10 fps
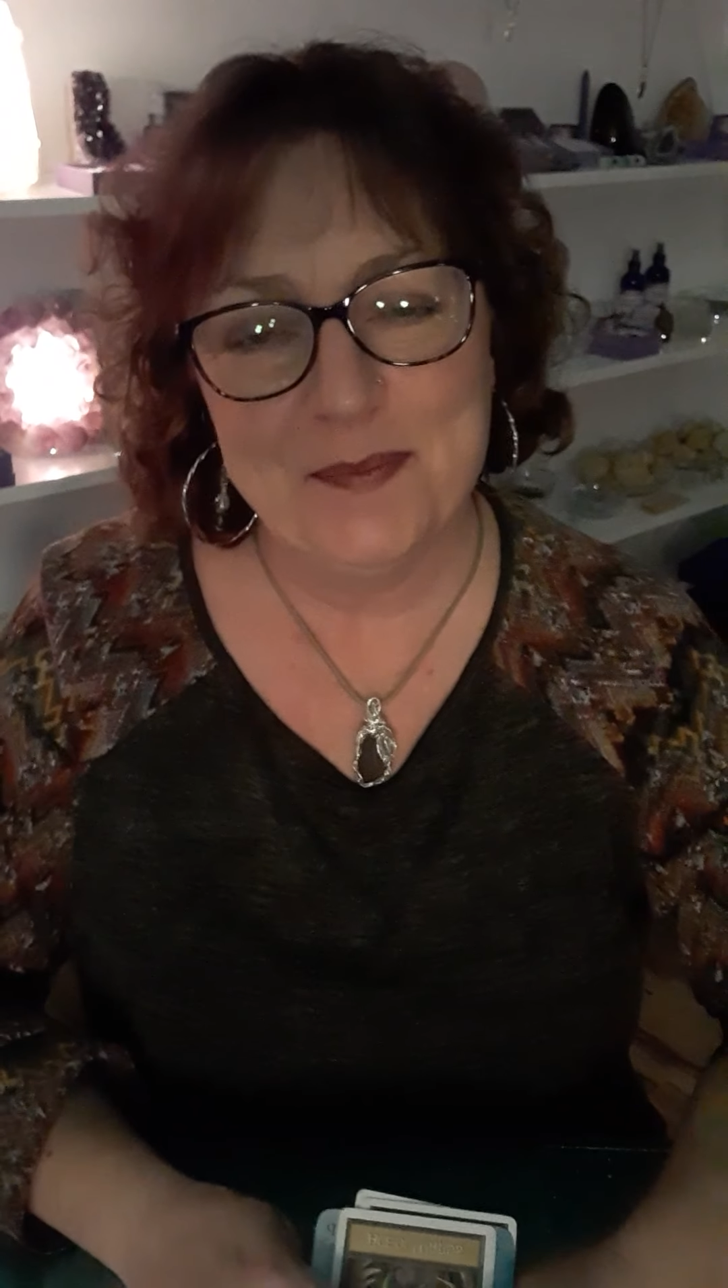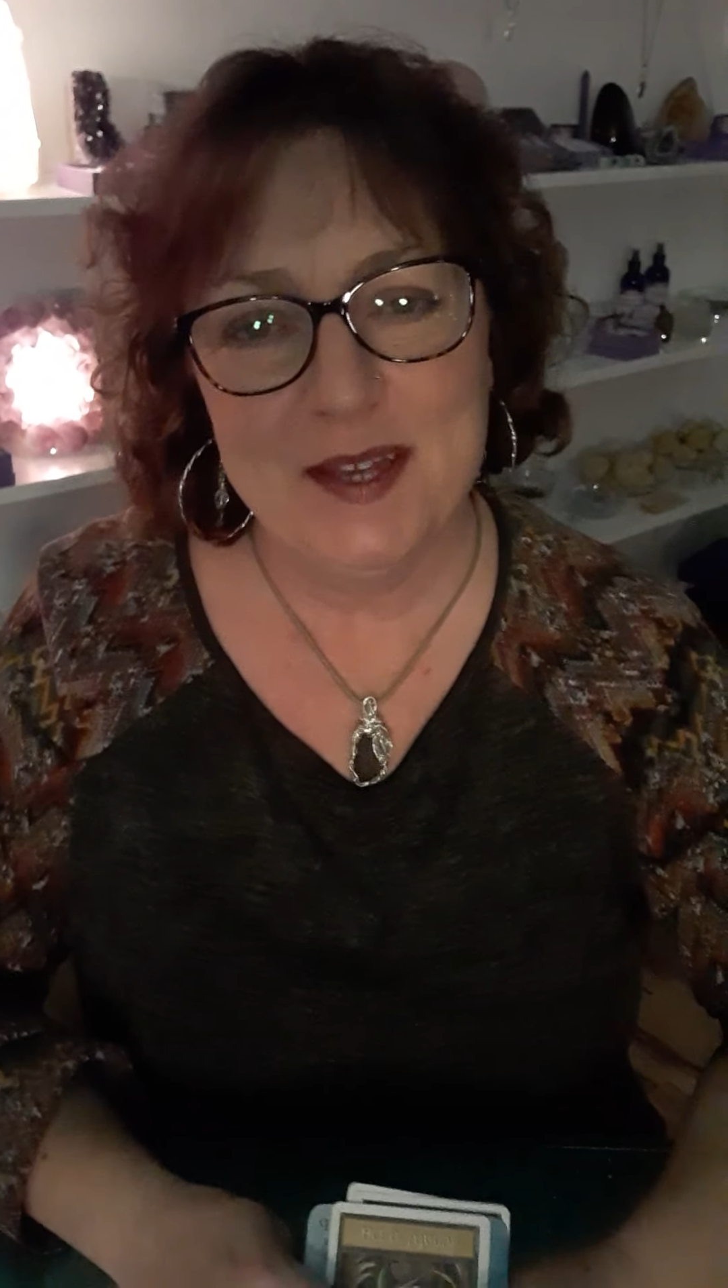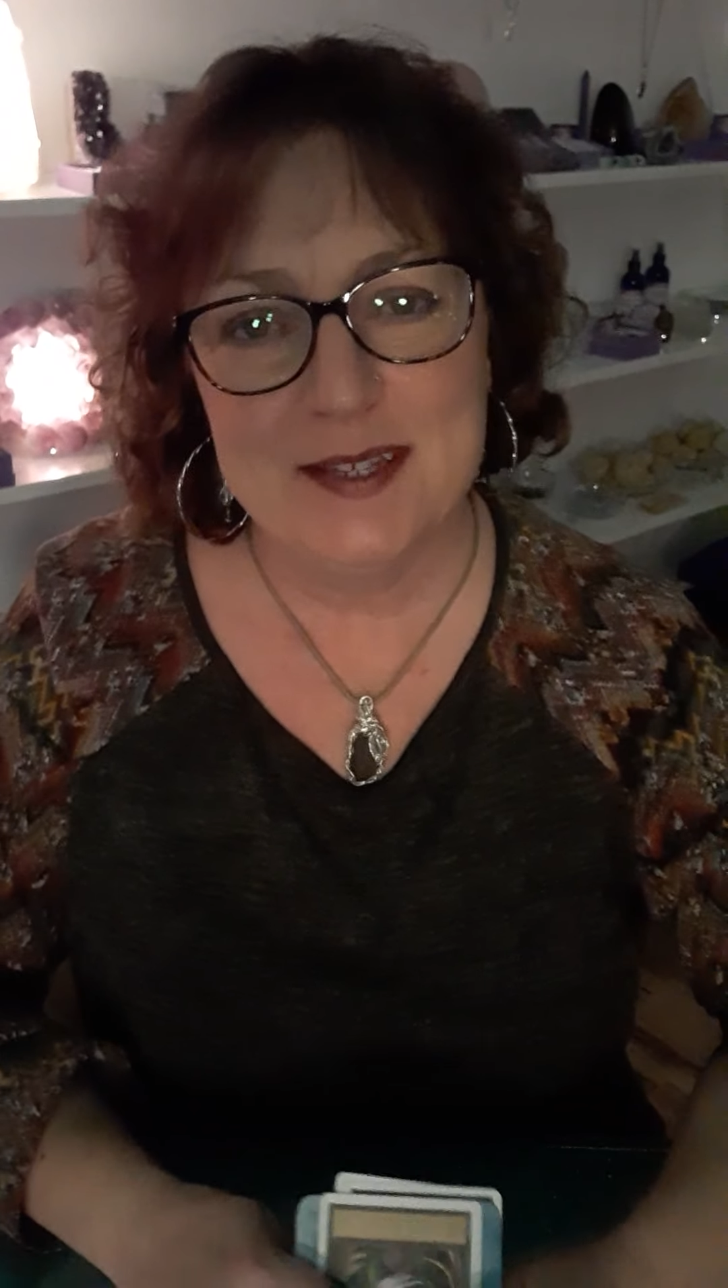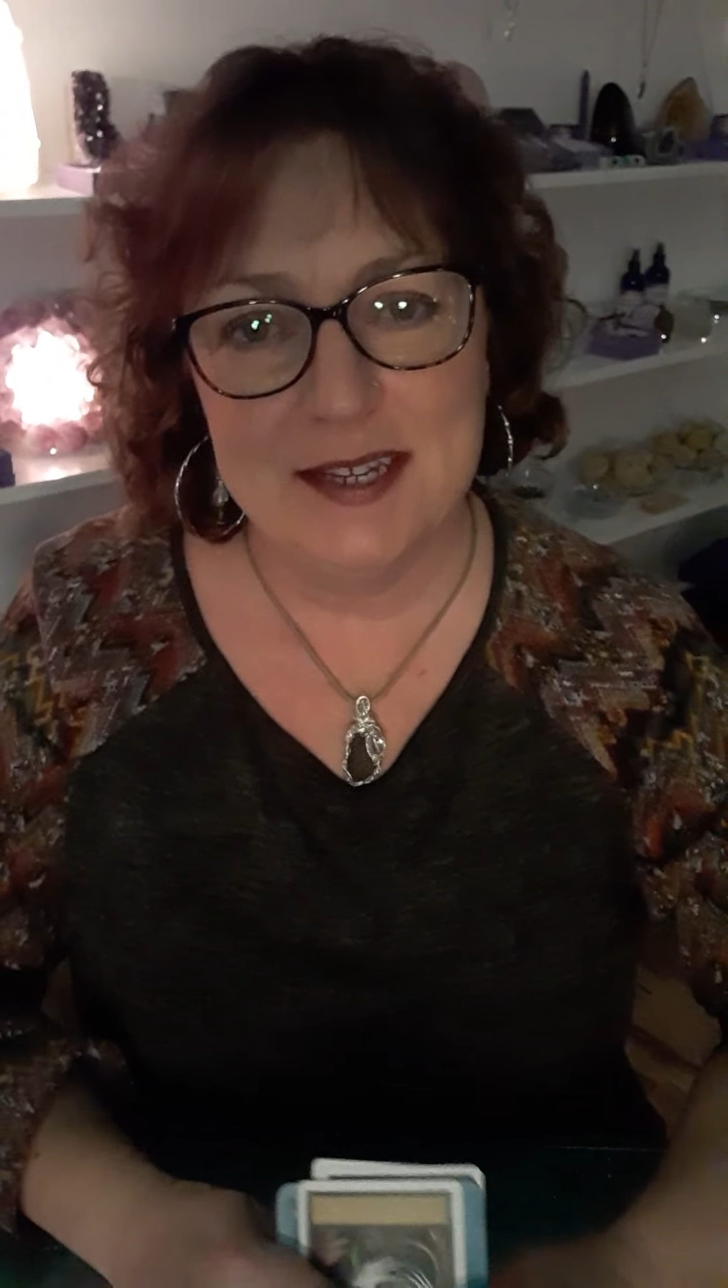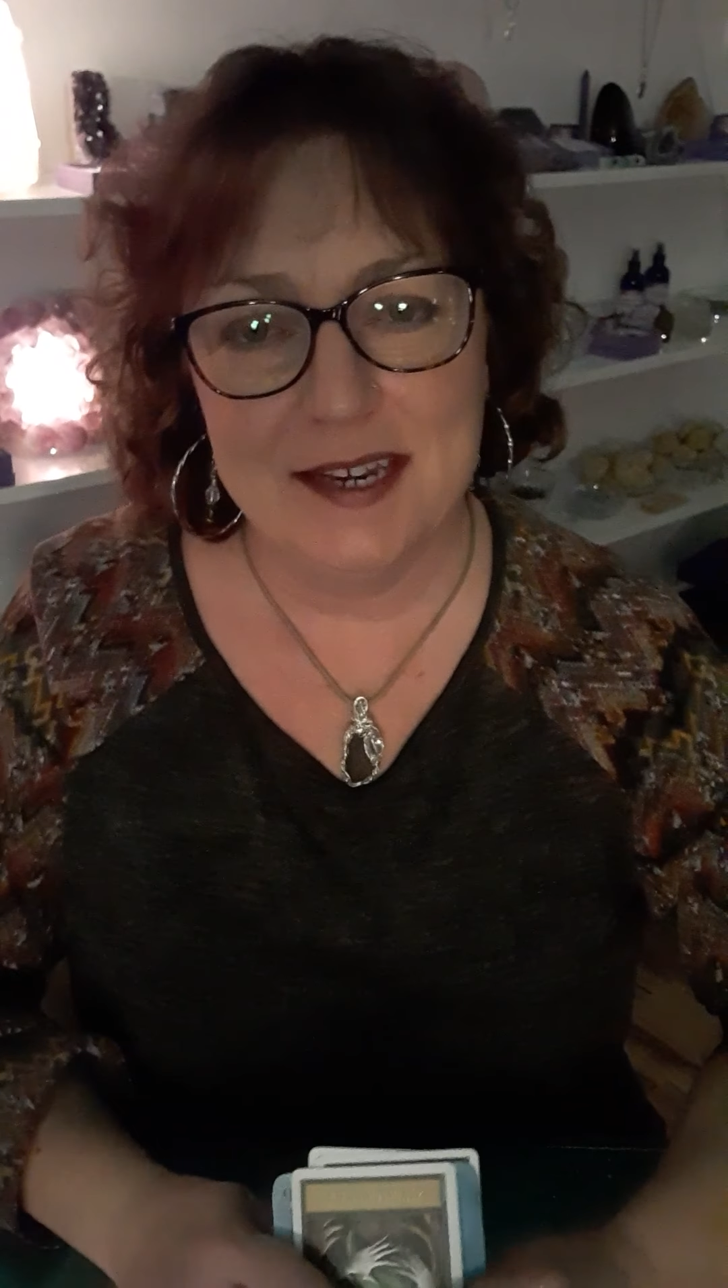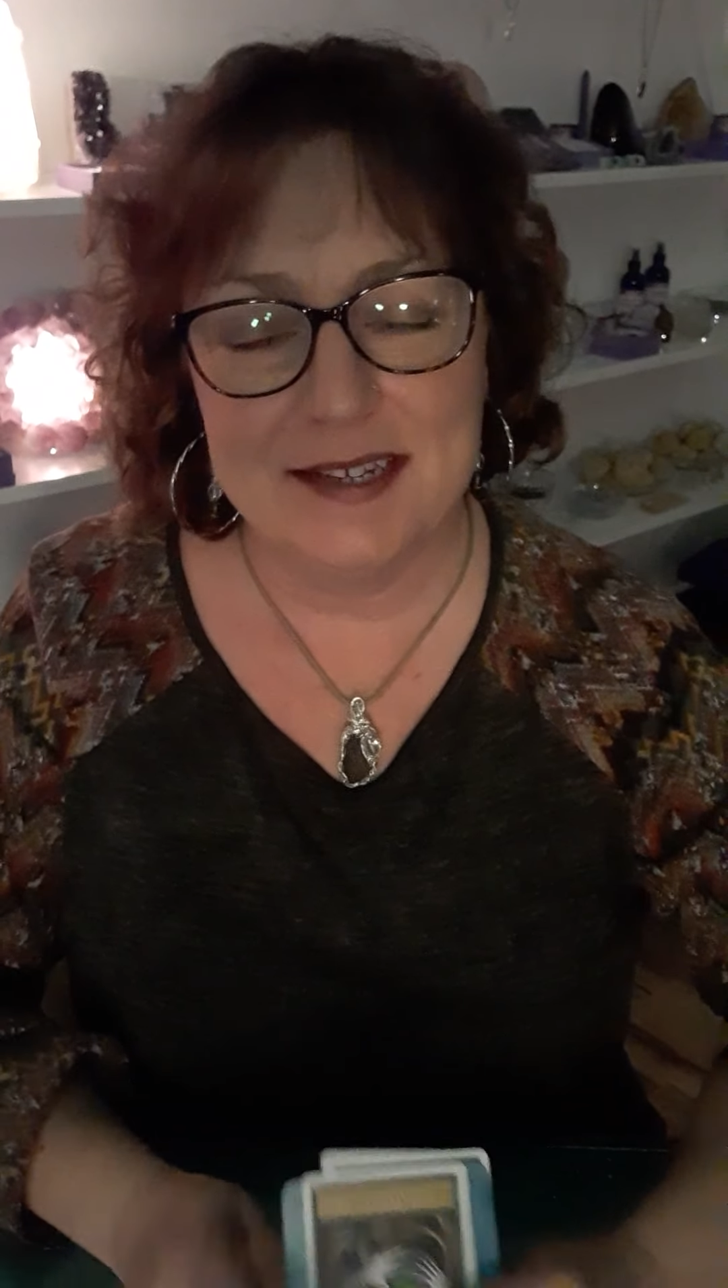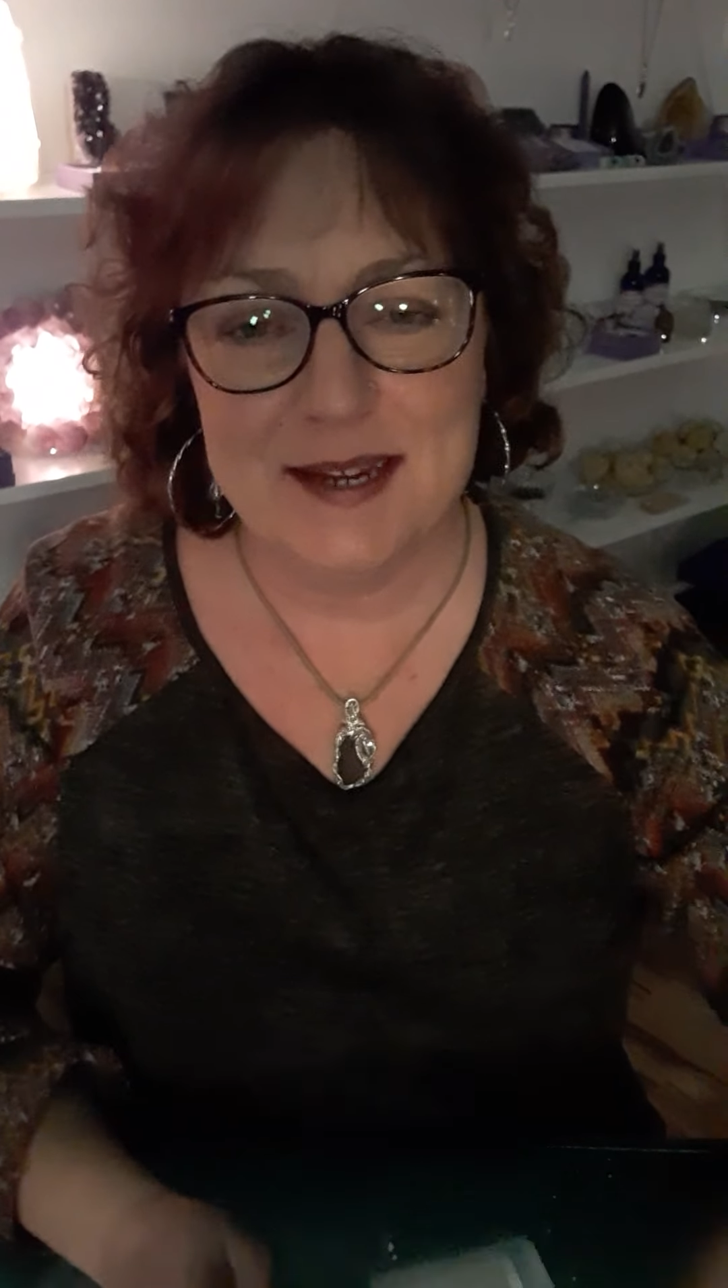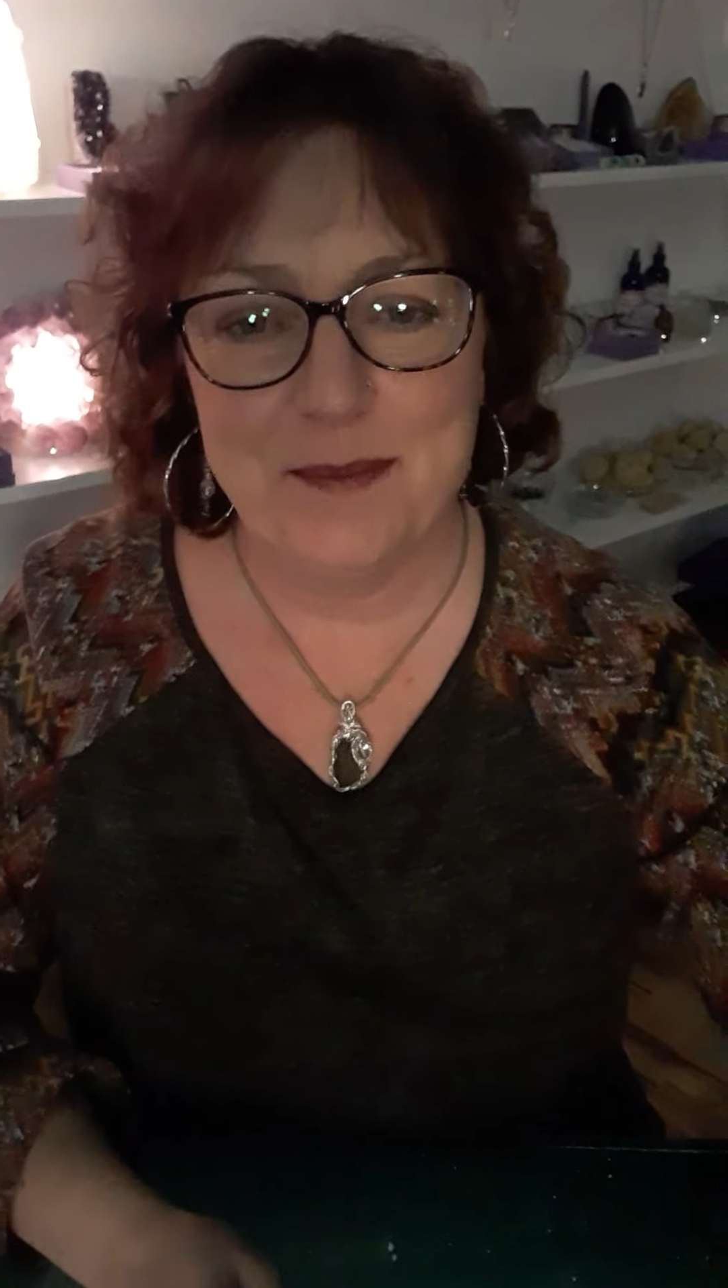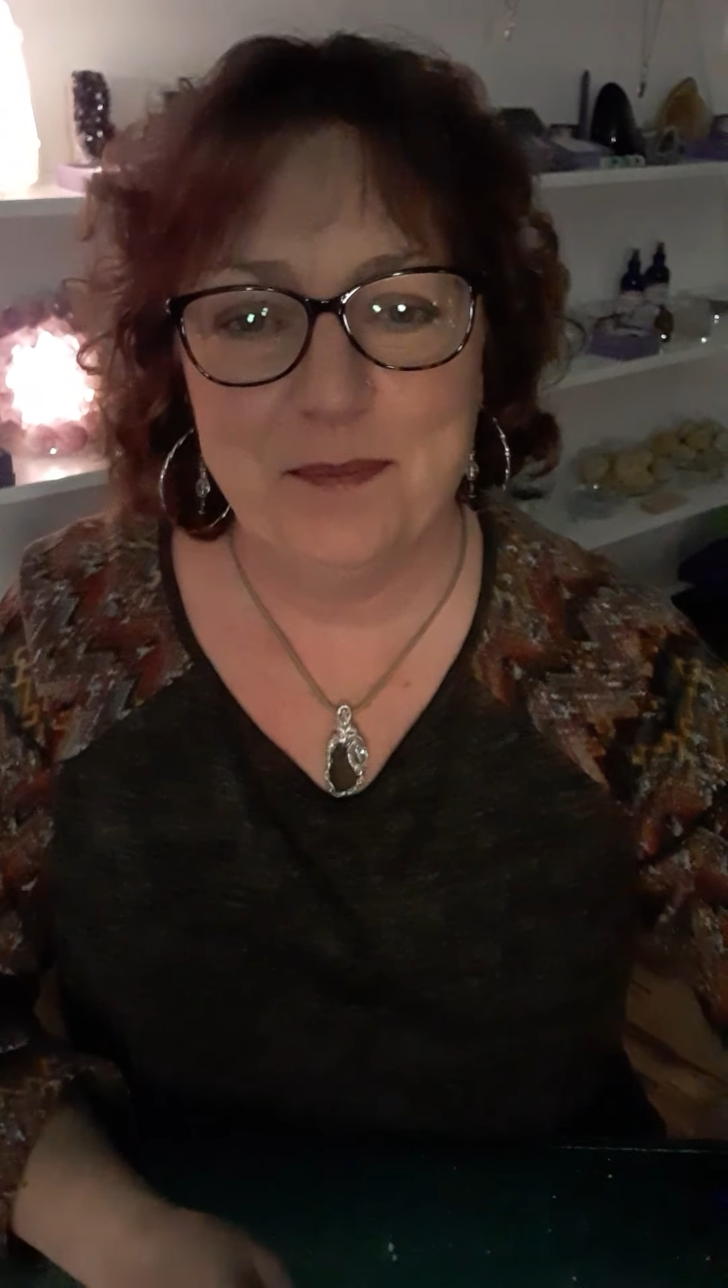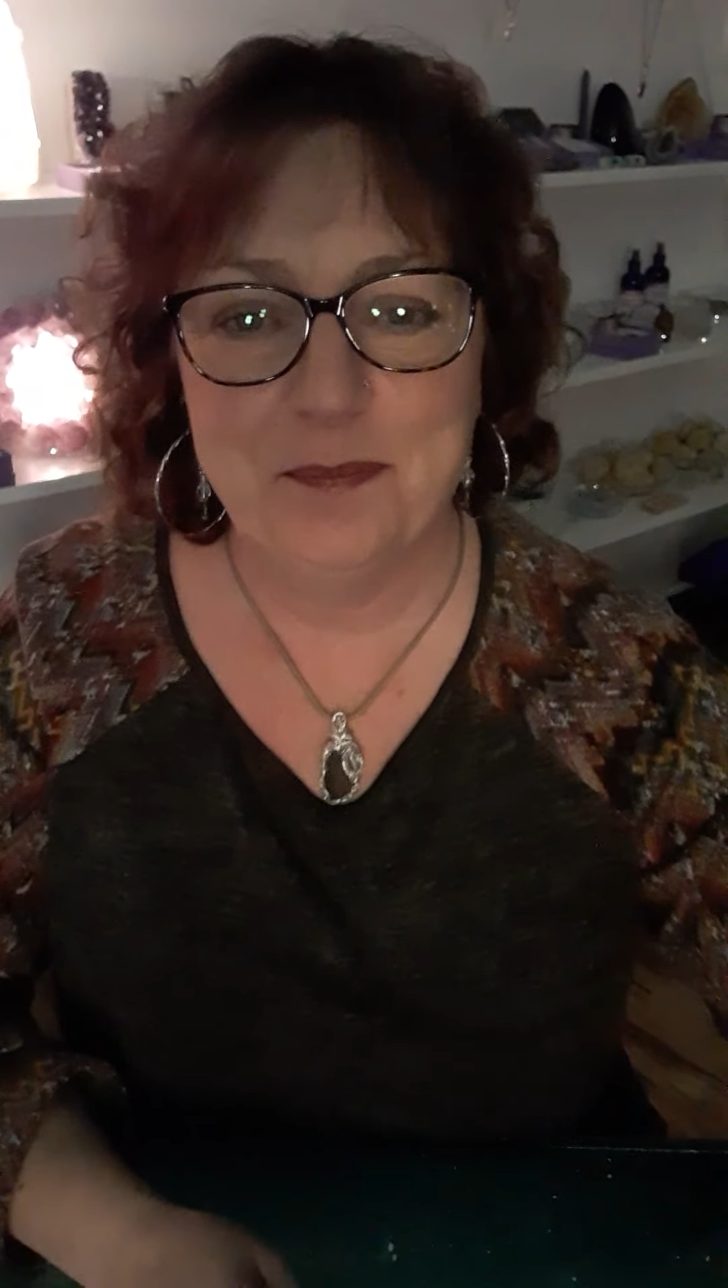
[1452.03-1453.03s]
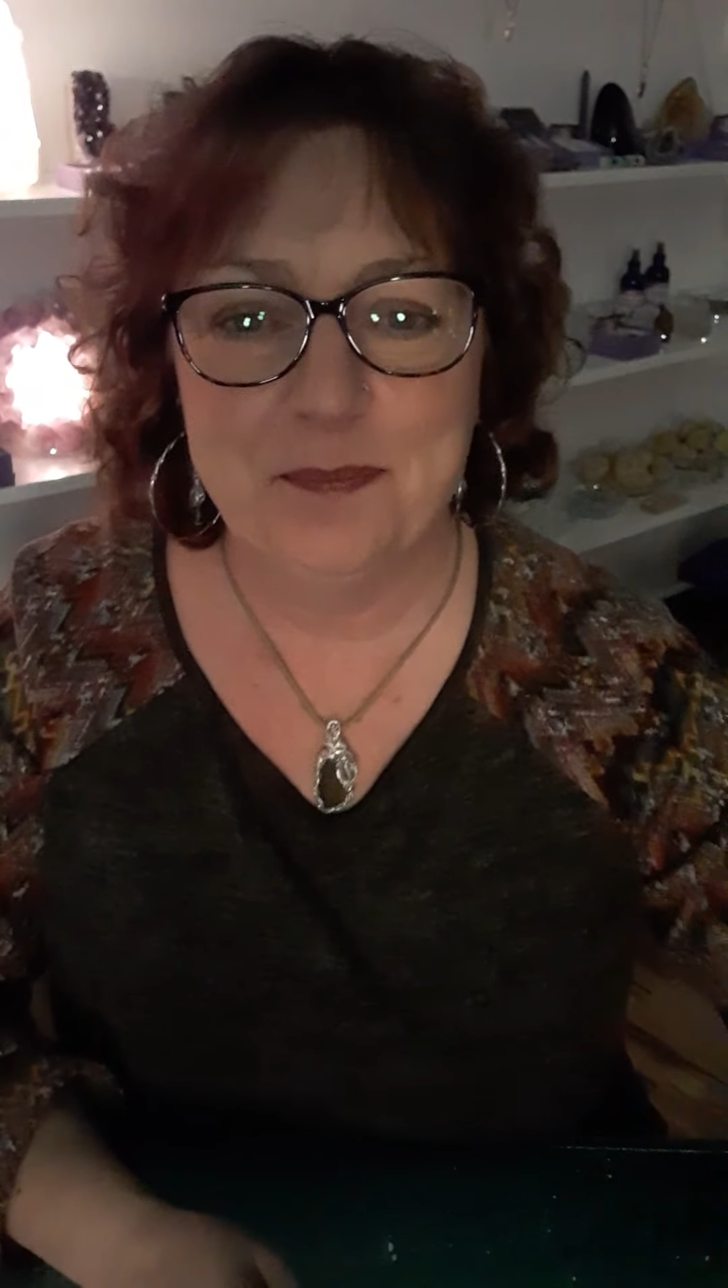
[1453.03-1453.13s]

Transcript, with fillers: I'll see you next time.